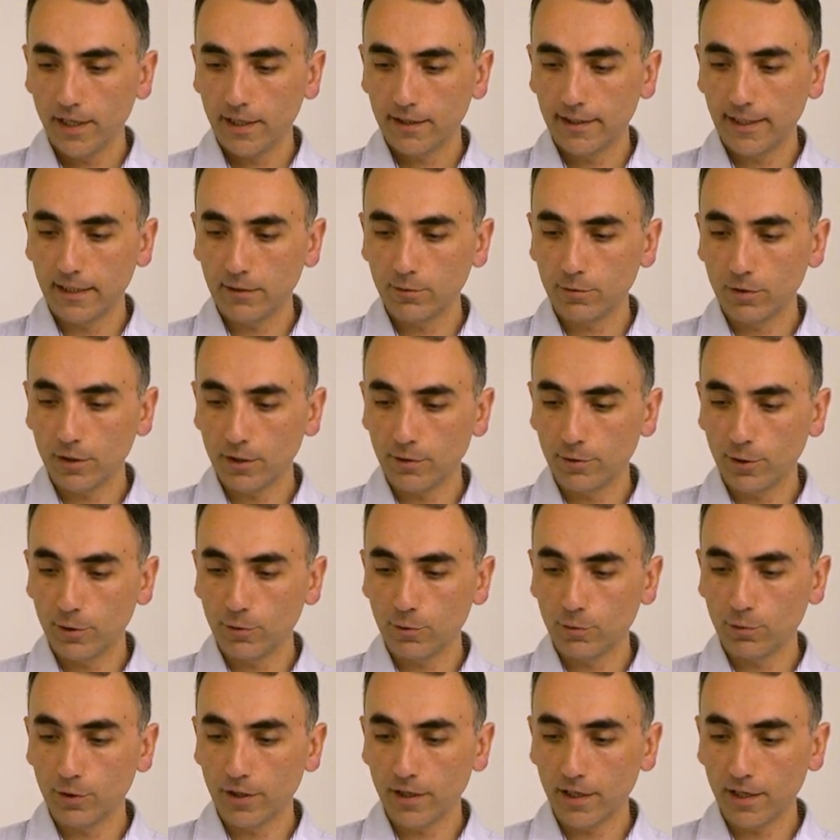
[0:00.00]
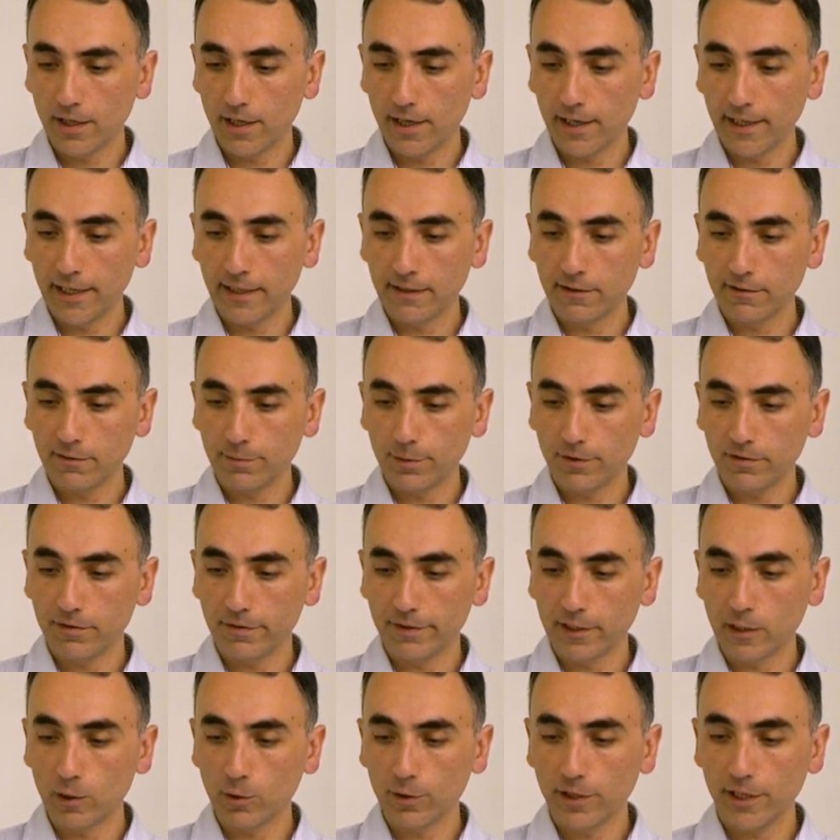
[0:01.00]
Then in
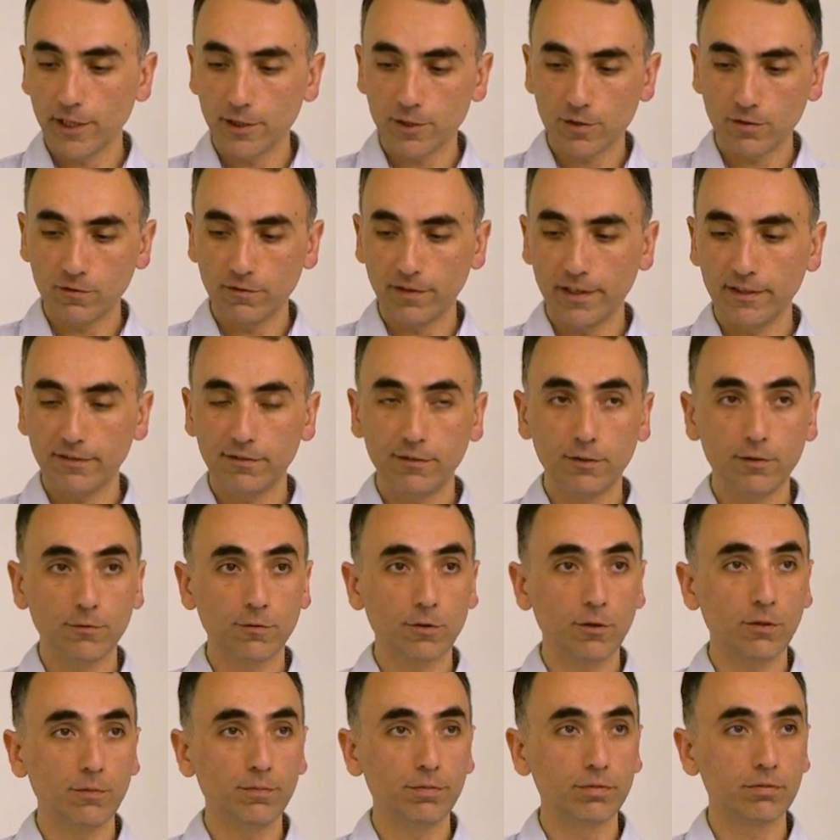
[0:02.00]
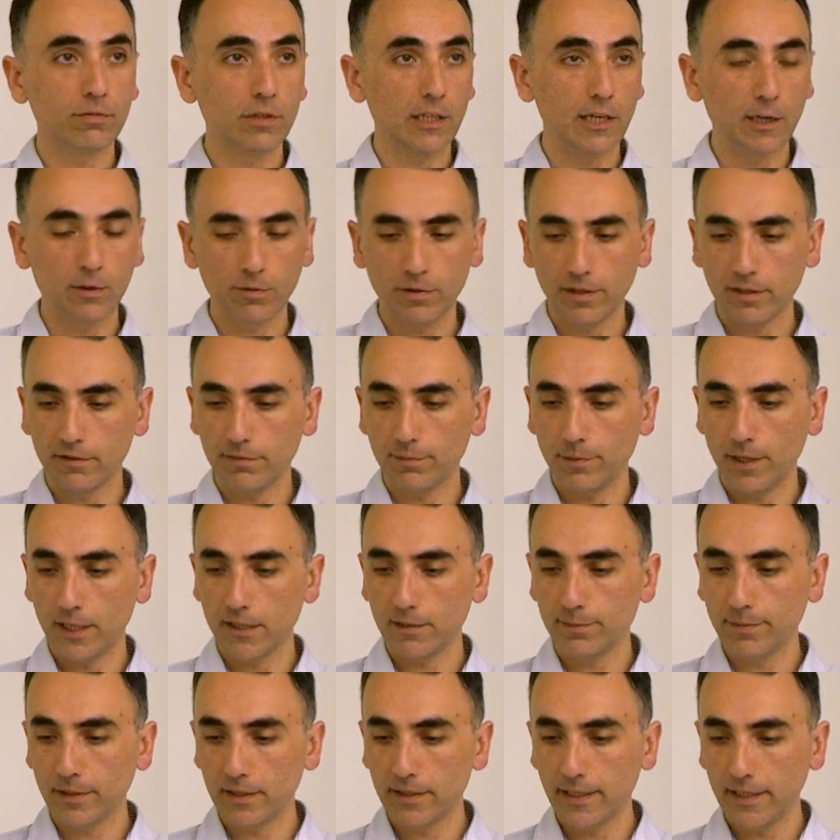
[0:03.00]
specific location, West Europe, cloud has
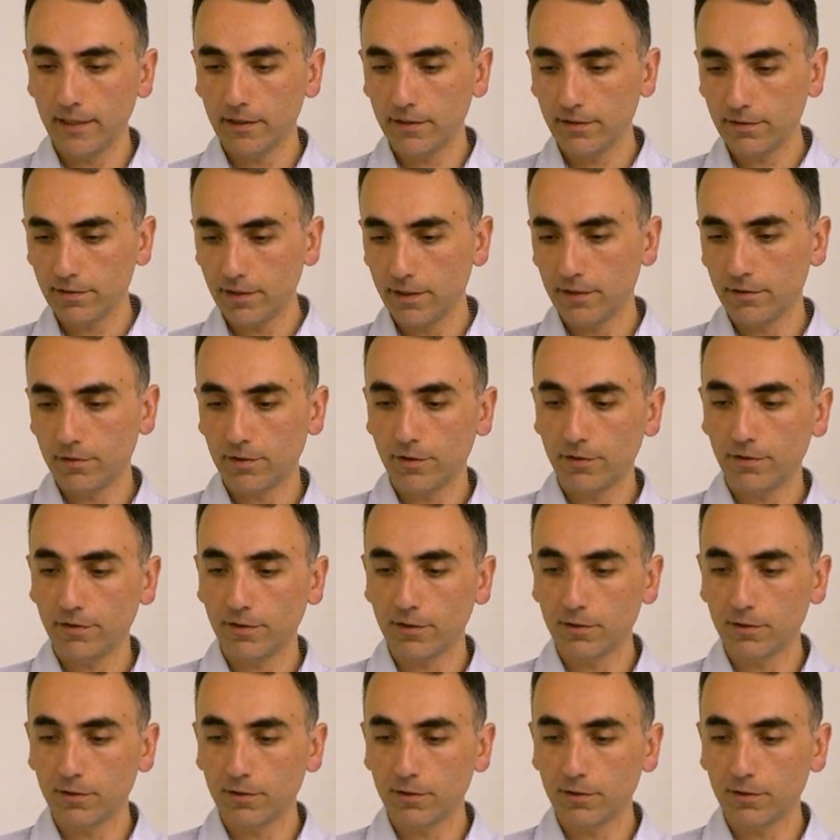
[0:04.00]
multiple data centers.